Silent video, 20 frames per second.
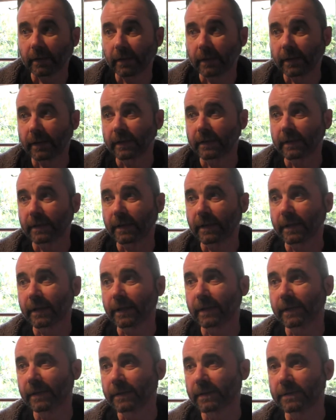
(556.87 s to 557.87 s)
and
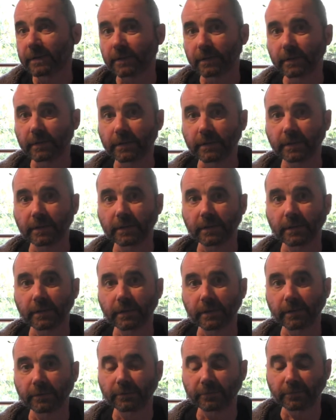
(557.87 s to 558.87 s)
I
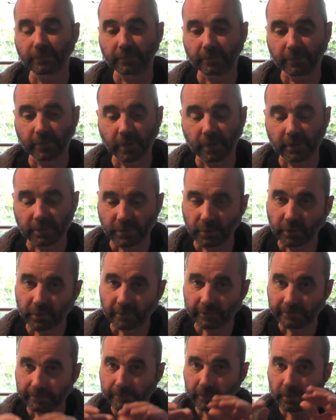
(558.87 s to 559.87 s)
was doing
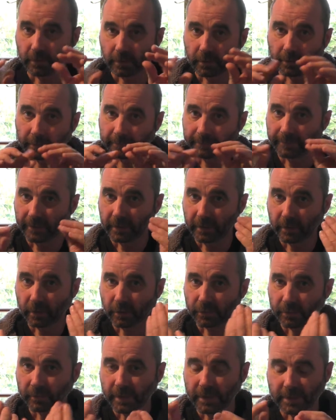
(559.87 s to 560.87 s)
a fillet
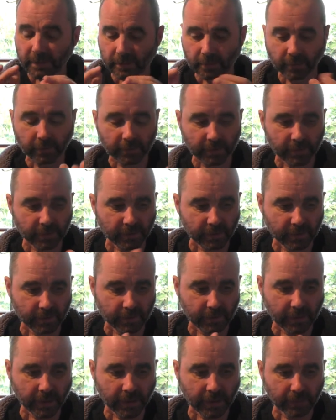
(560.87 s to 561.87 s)
operation on
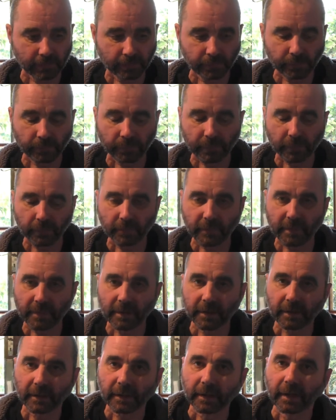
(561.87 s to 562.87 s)
this
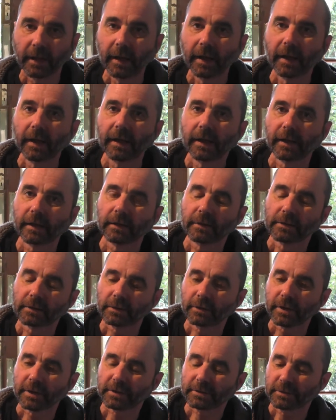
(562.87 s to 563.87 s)
thing, and it
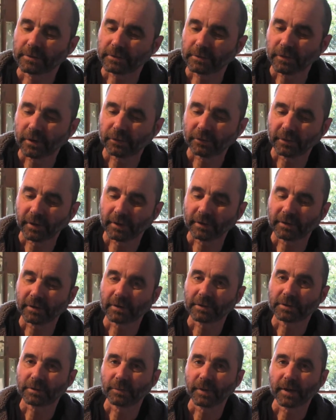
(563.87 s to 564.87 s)
crashed the software, and I
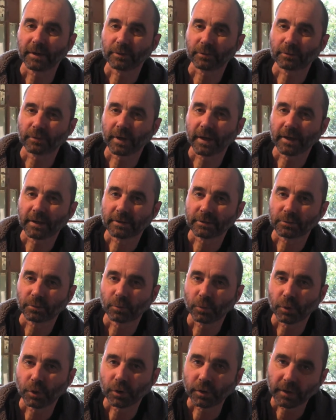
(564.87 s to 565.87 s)
lost about 3 hours of
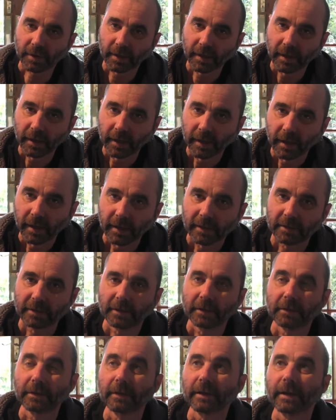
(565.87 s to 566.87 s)
work,
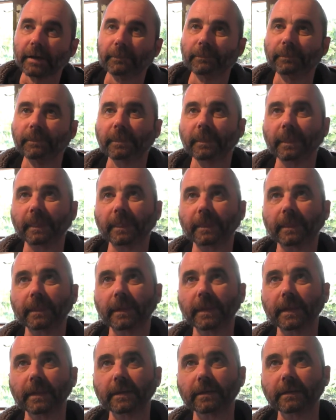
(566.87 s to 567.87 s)
and
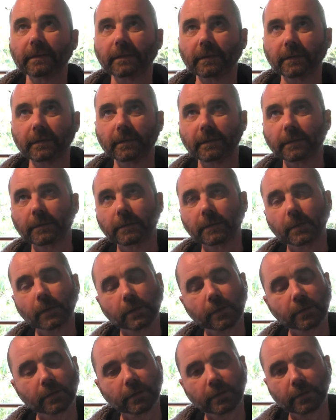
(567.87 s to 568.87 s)

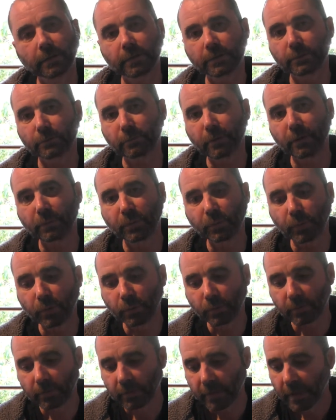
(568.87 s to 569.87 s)
I was ropeable.
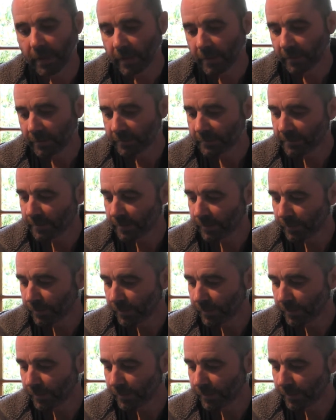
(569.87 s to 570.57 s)
So